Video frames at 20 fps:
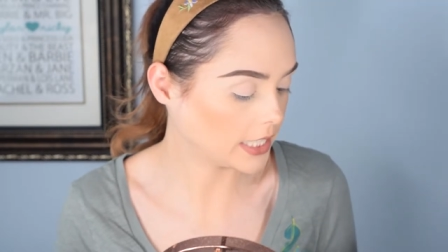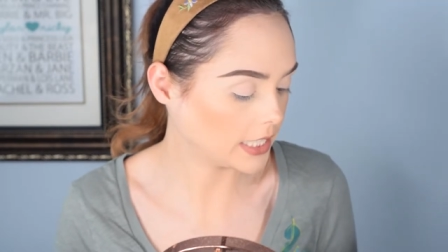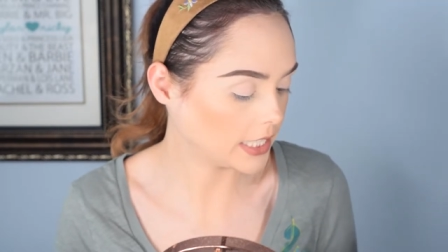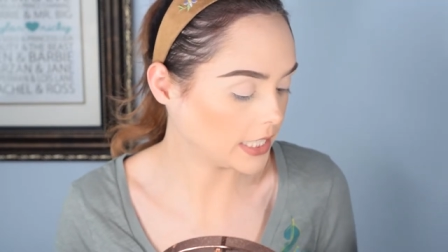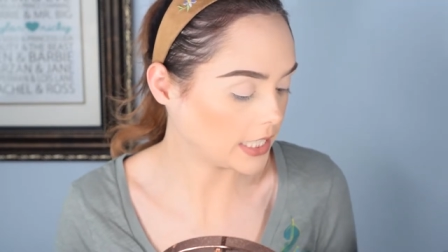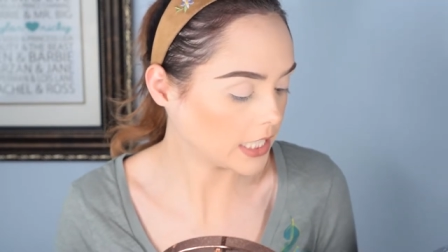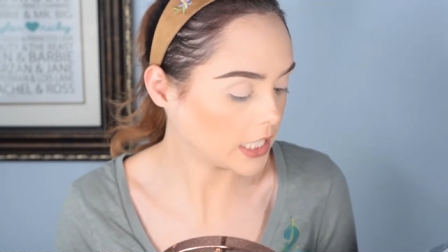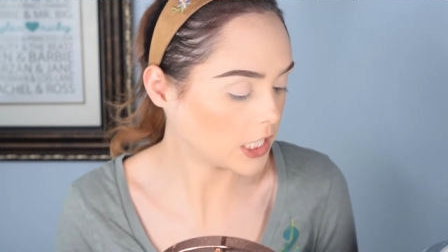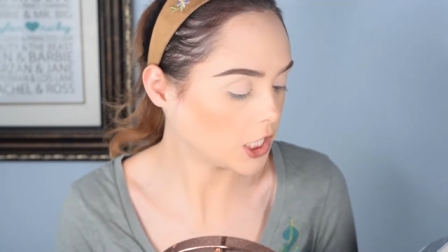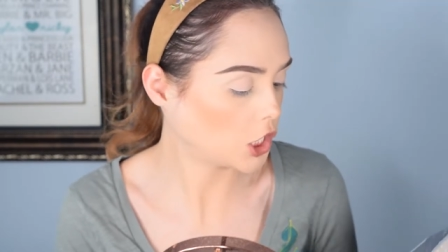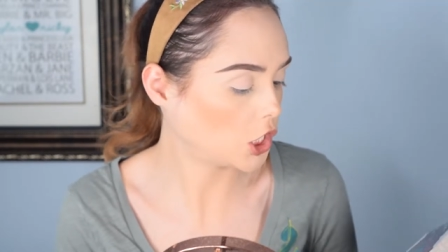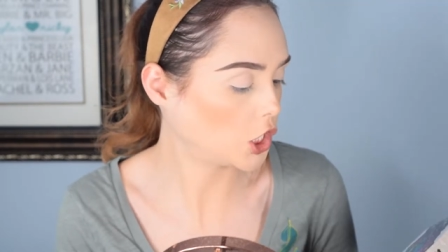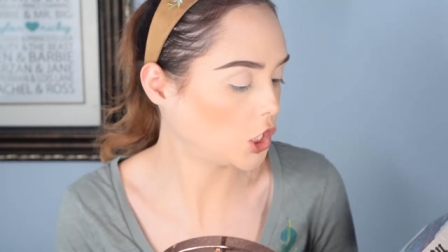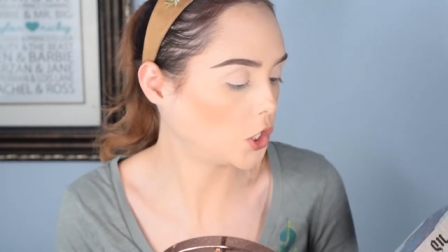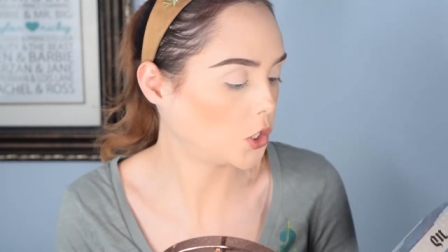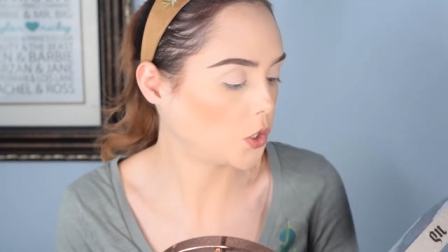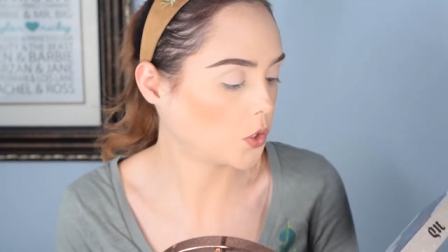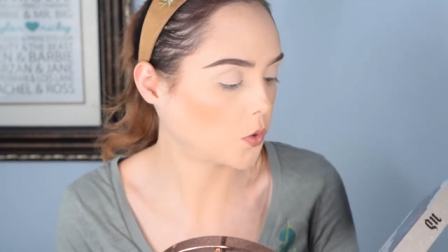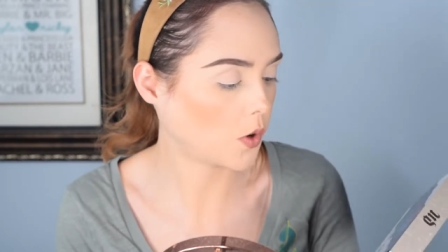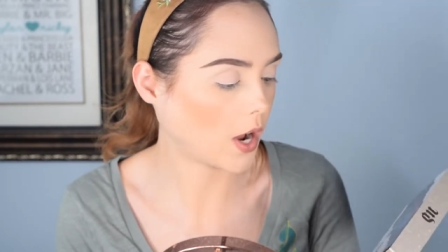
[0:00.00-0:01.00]
did
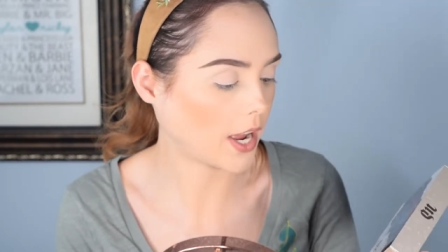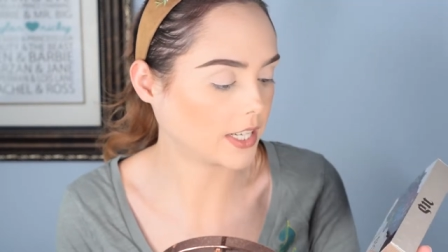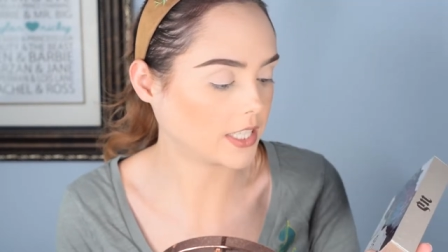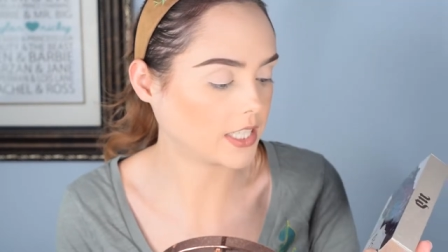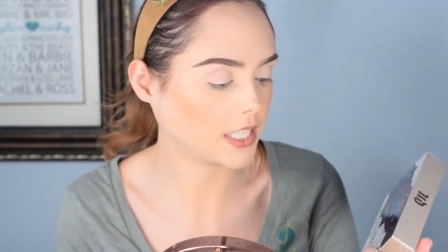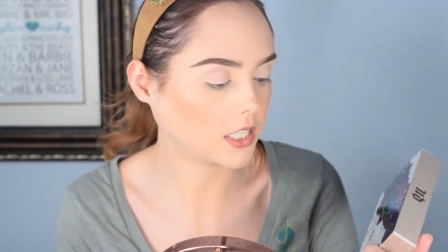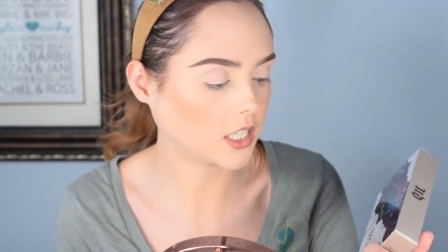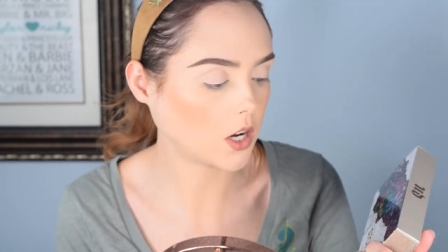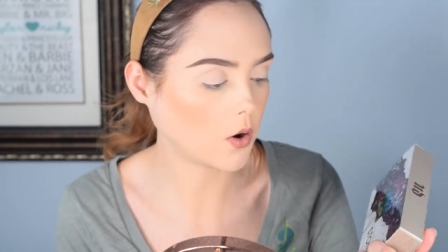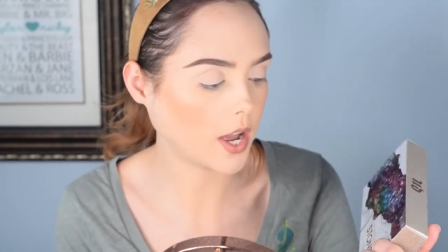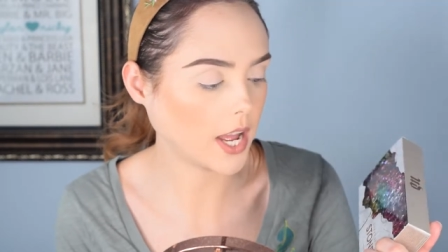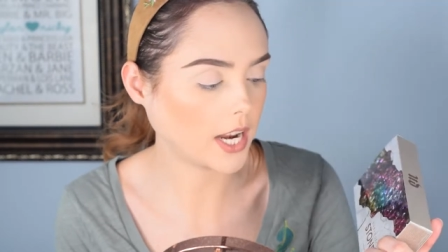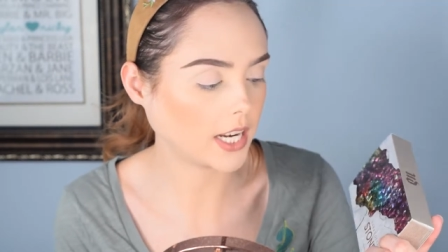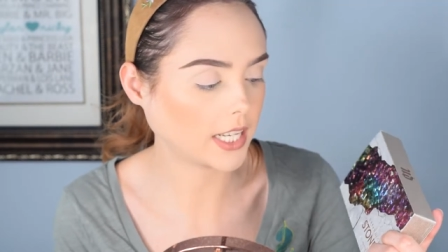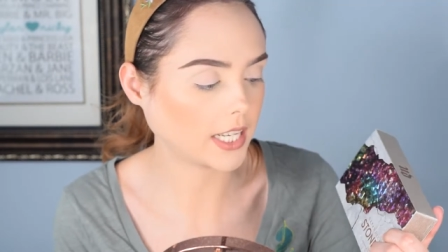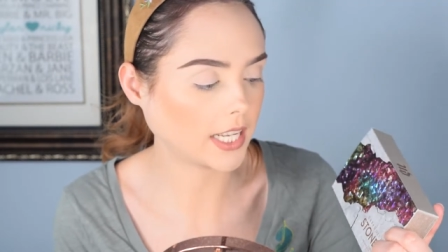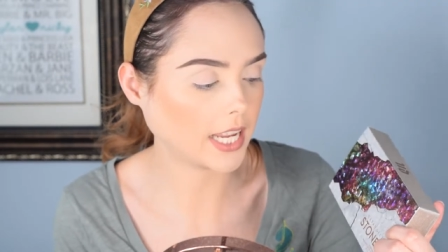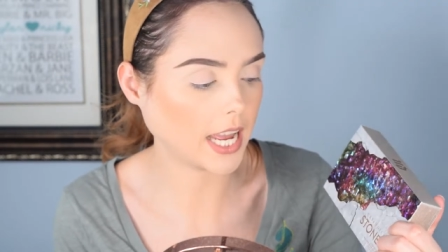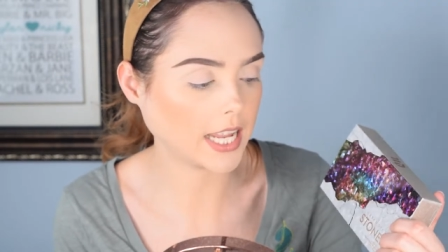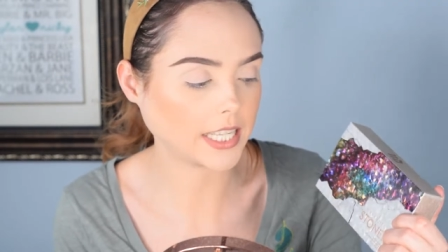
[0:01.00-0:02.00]
do, I did go ahead
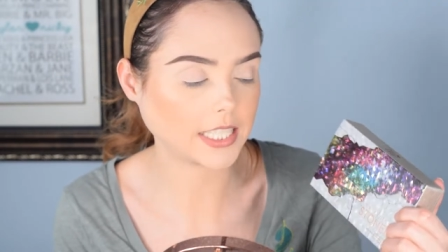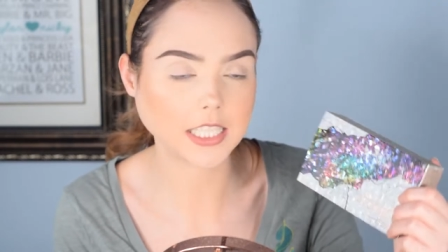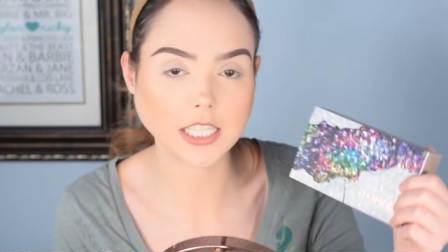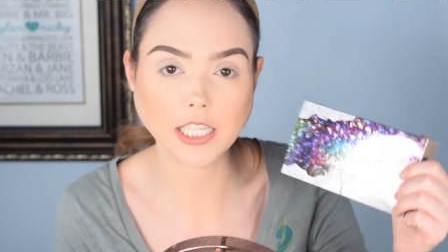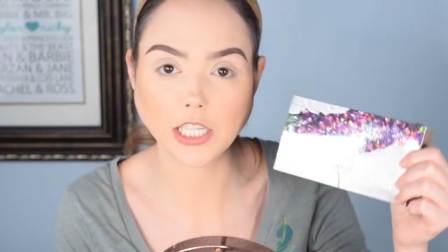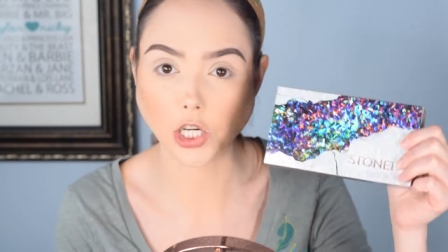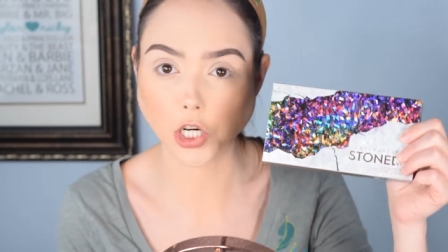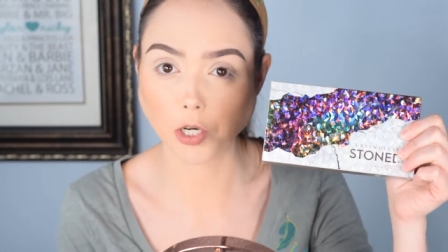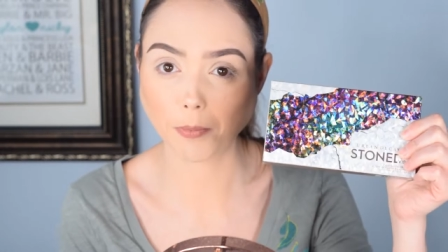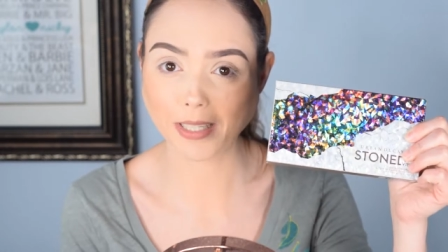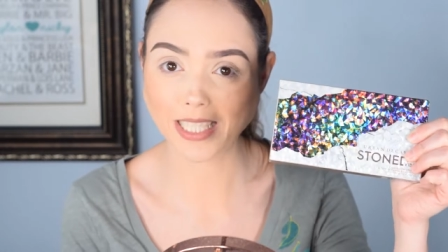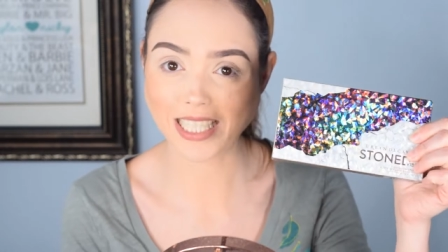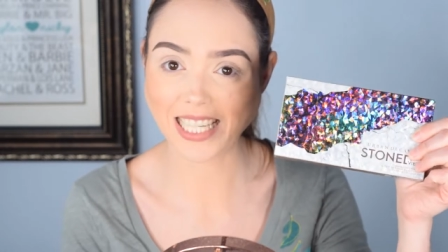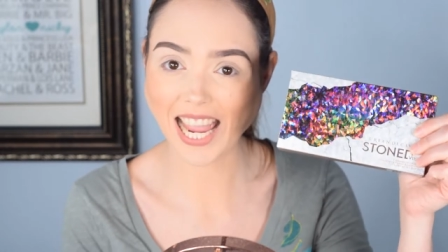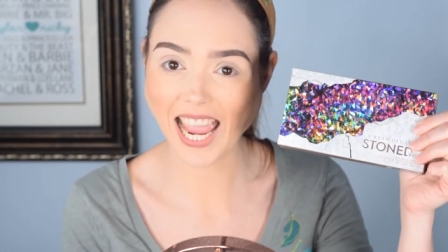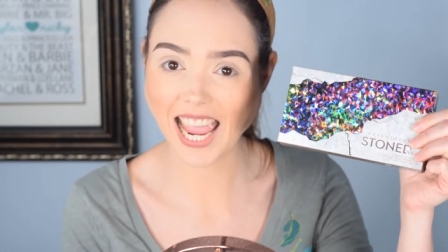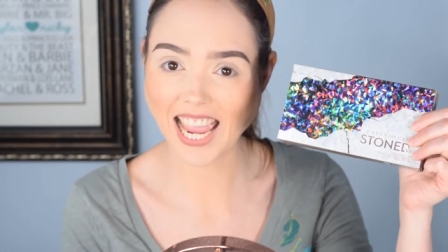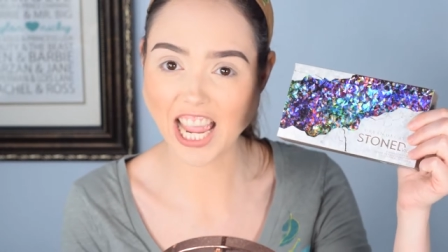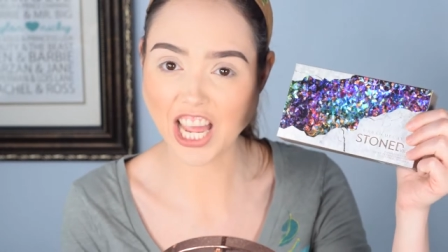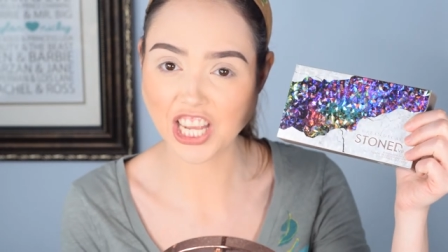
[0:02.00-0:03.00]
and get the Urban
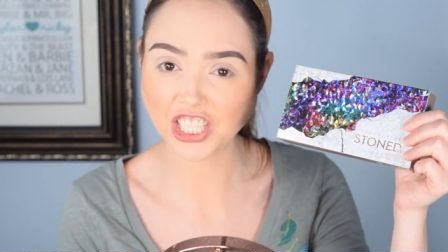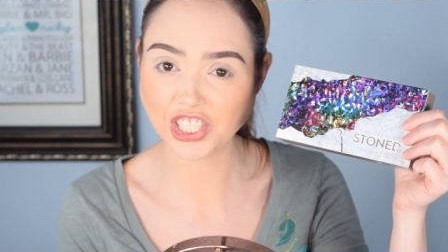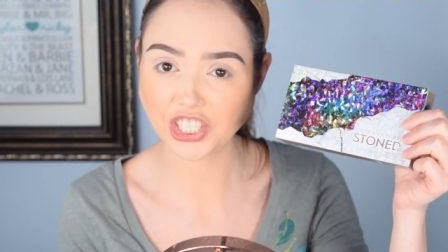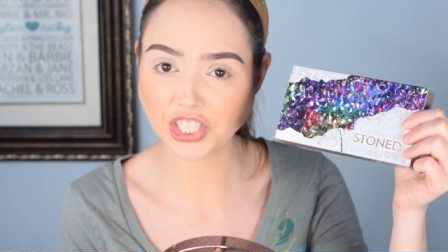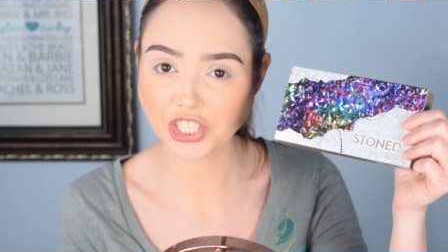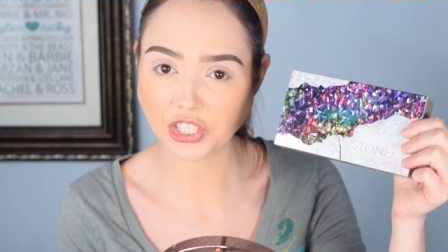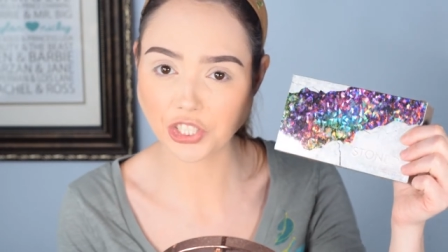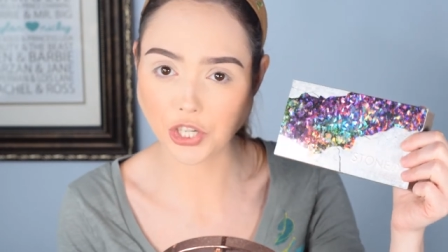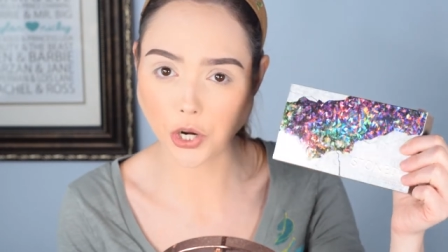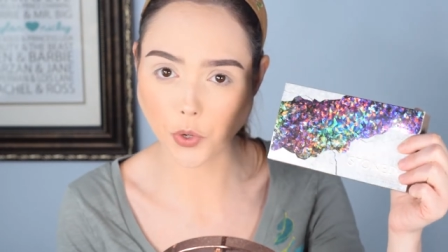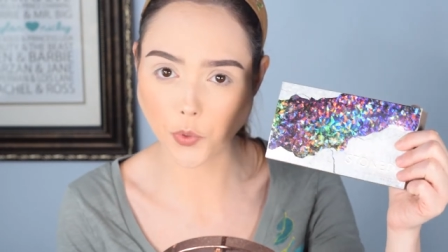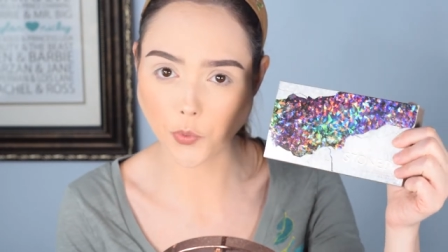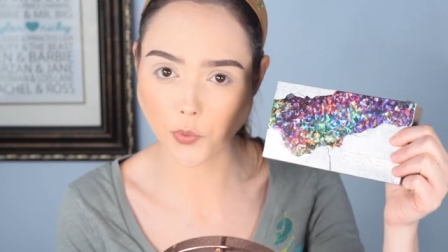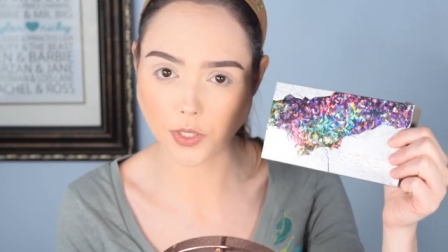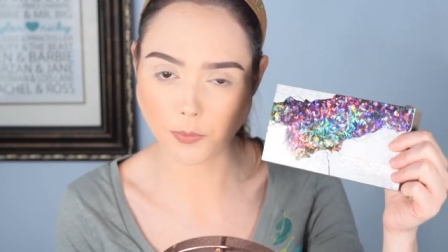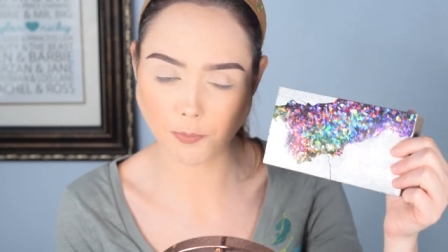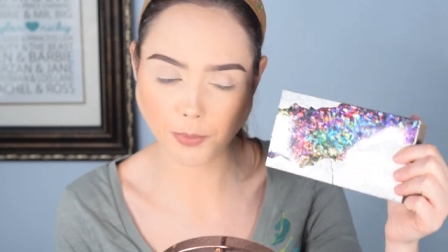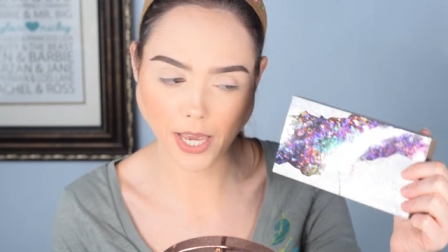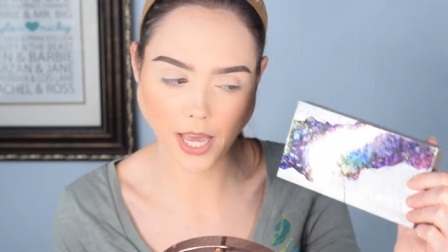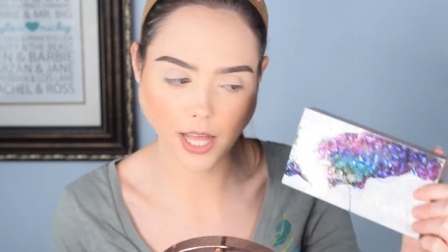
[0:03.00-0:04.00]
Decay
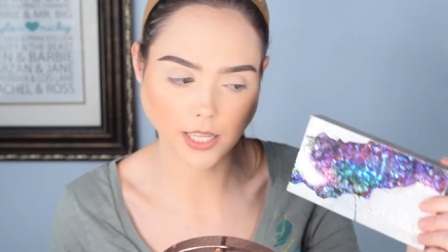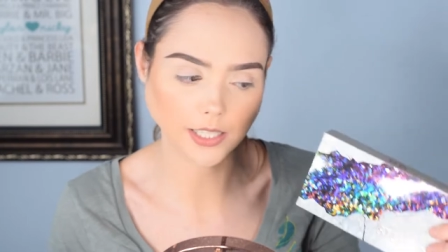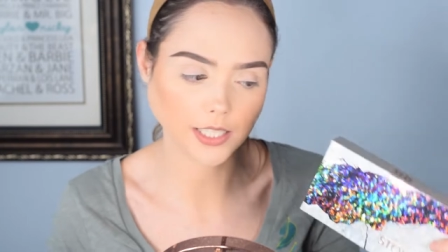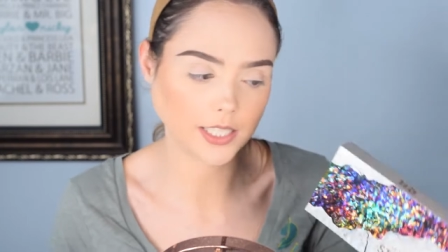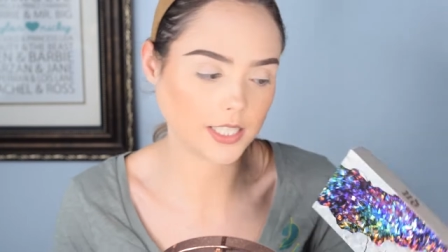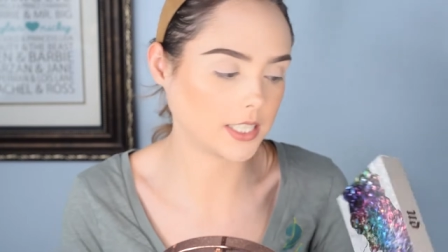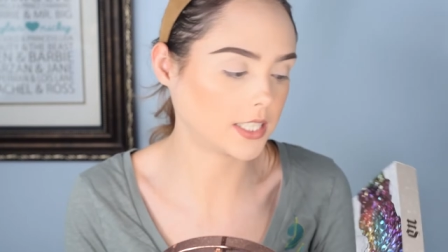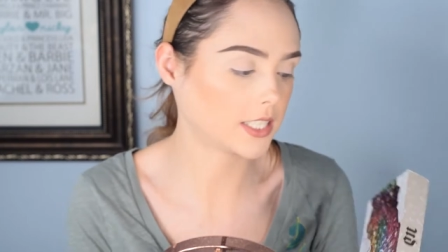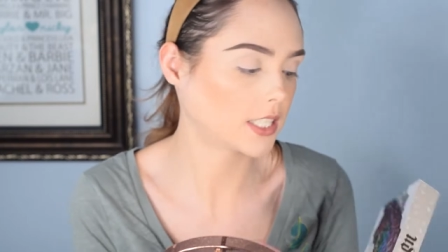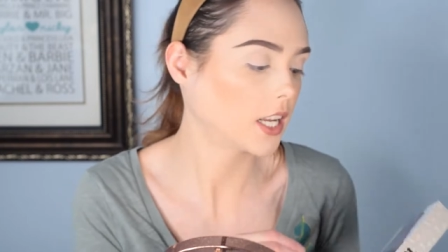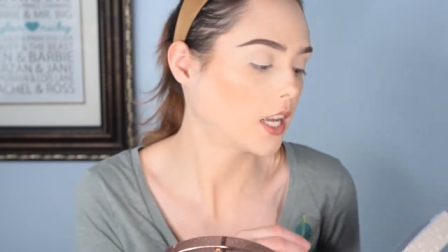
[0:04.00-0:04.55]
Stoned palette.